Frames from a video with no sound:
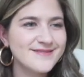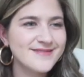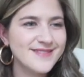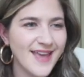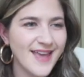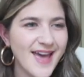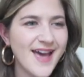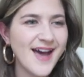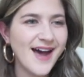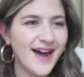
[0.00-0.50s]

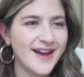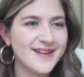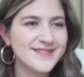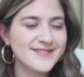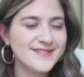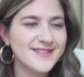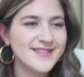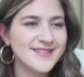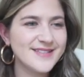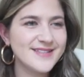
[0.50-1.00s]
Yeah,
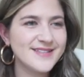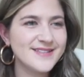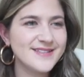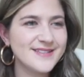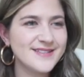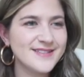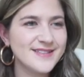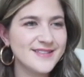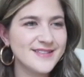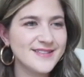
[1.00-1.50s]
this
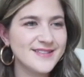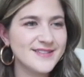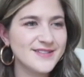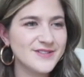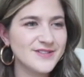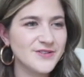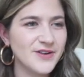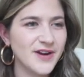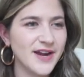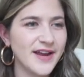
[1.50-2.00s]
is
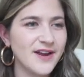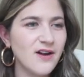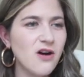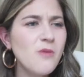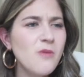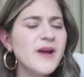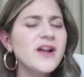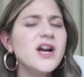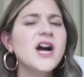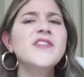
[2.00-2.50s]
great. Oh
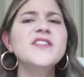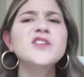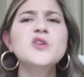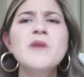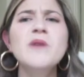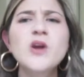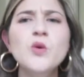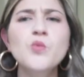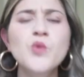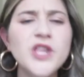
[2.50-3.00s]
my God, you
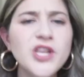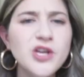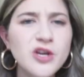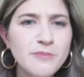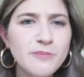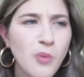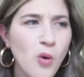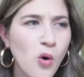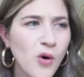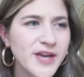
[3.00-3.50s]
make a really
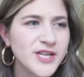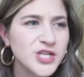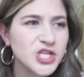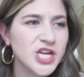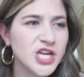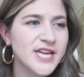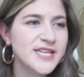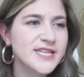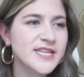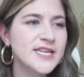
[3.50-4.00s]
good point,
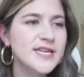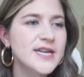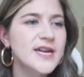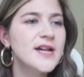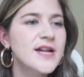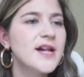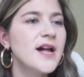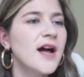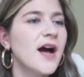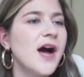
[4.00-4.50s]
Shandy.
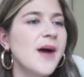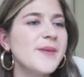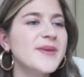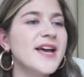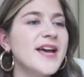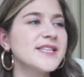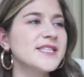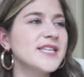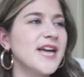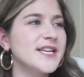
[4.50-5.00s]

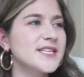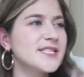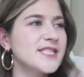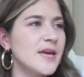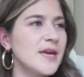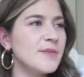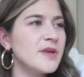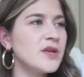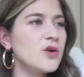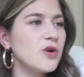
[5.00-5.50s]
Yes, guys,
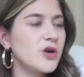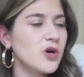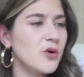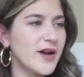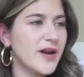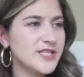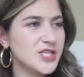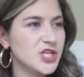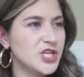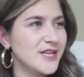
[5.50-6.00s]
send me your
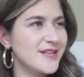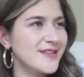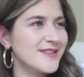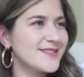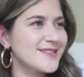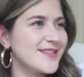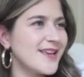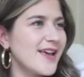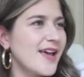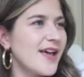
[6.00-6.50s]

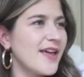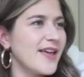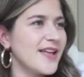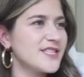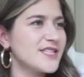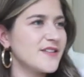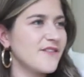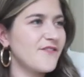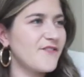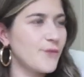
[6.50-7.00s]
questions.
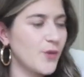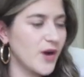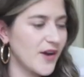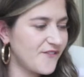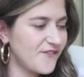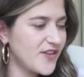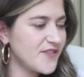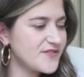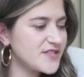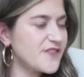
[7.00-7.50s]
We're at
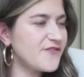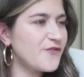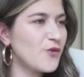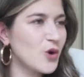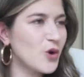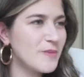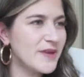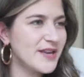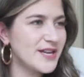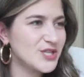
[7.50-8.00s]

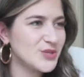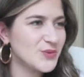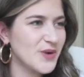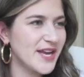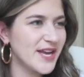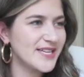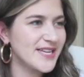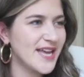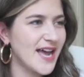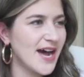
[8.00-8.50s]
54 minutes
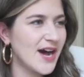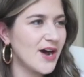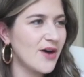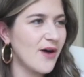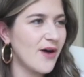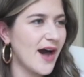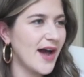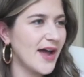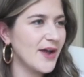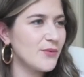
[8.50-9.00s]
right now.
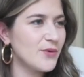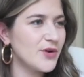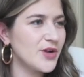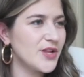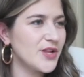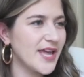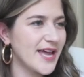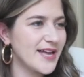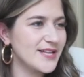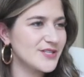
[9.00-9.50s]
I
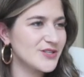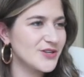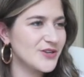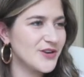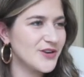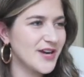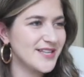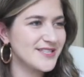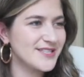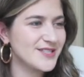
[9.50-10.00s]
will answer your
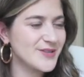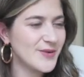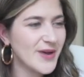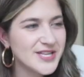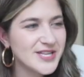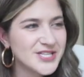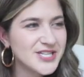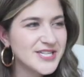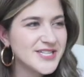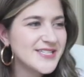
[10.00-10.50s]
guys'
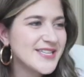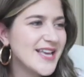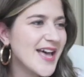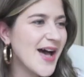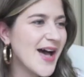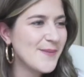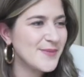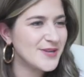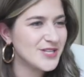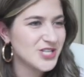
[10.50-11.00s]
questions.
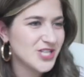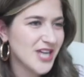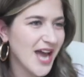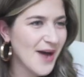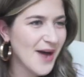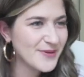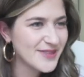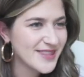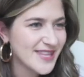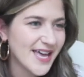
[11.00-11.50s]
I'm gonna chat
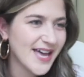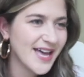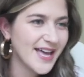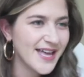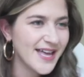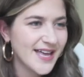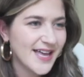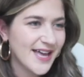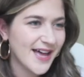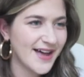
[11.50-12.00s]
with you.
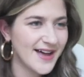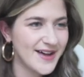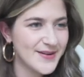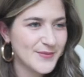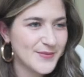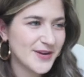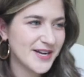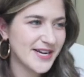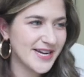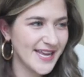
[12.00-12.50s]

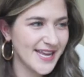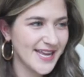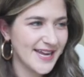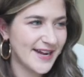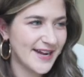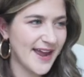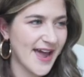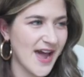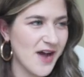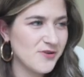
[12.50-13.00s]
We're gonna hit
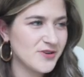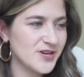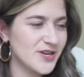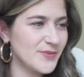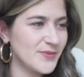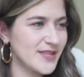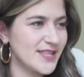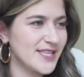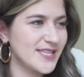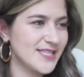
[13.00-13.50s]
an hour
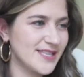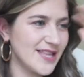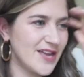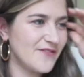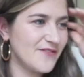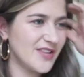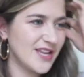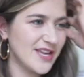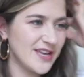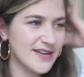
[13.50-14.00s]
with this
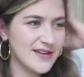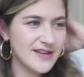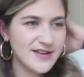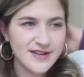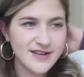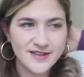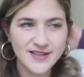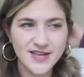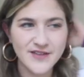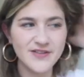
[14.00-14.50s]
lovely,
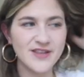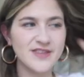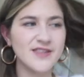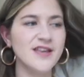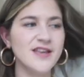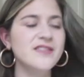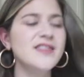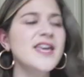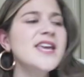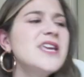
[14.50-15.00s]
lovely
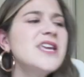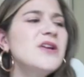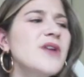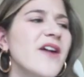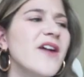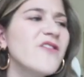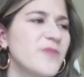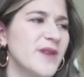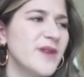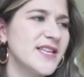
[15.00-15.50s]
thing. Thank you to
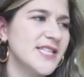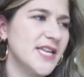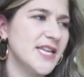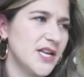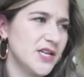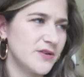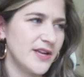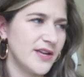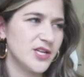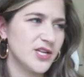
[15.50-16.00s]
everybody sending
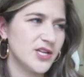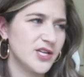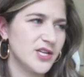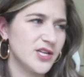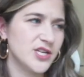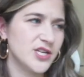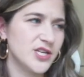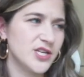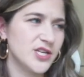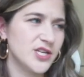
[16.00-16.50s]
donations.
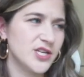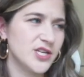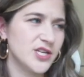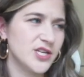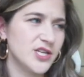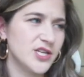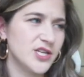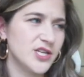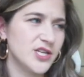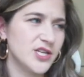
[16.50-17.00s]

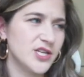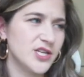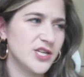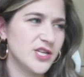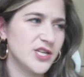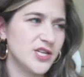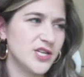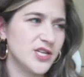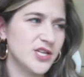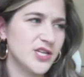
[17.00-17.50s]
It's
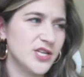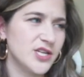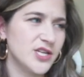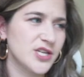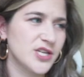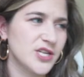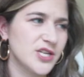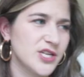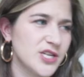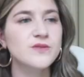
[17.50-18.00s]
so sweet of
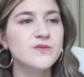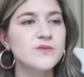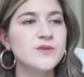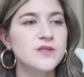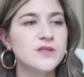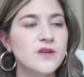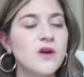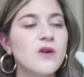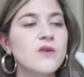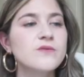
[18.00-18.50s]
you. This was
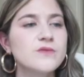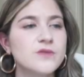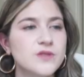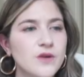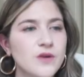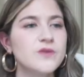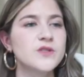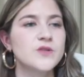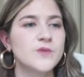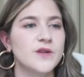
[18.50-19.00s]
so
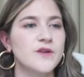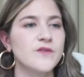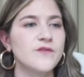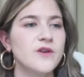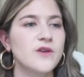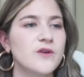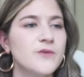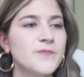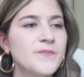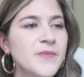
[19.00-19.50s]
sweet of
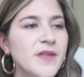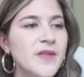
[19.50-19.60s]
you.